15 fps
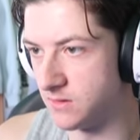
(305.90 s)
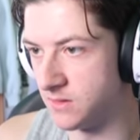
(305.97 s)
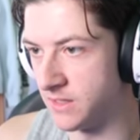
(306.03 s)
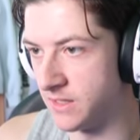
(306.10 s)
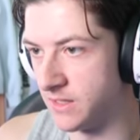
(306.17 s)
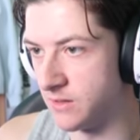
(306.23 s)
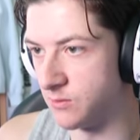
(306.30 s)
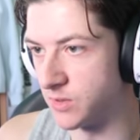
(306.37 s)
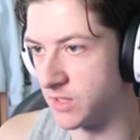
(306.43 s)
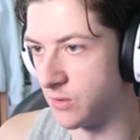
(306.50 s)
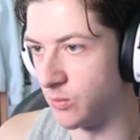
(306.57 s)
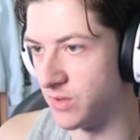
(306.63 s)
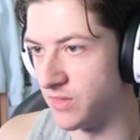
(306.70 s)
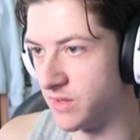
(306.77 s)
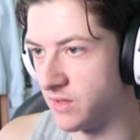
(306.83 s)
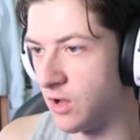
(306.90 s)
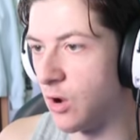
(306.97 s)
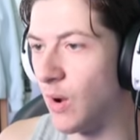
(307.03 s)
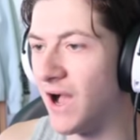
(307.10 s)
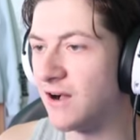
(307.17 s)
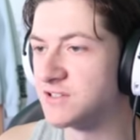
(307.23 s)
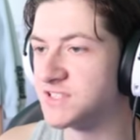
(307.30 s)
Yeah, we're going to win that. Oh,
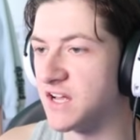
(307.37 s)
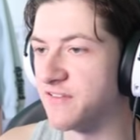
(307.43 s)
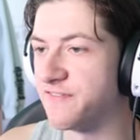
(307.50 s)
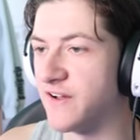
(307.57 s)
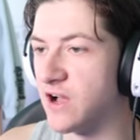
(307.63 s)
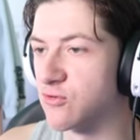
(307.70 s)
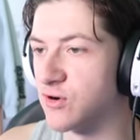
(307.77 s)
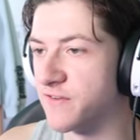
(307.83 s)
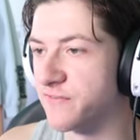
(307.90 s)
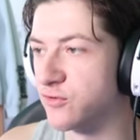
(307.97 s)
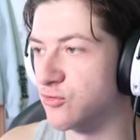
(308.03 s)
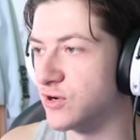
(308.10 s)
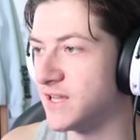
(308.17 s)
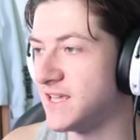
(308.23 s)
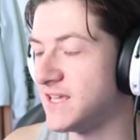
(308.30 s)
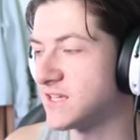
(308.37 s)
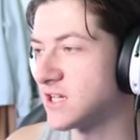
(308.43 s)
how's that foul, referee?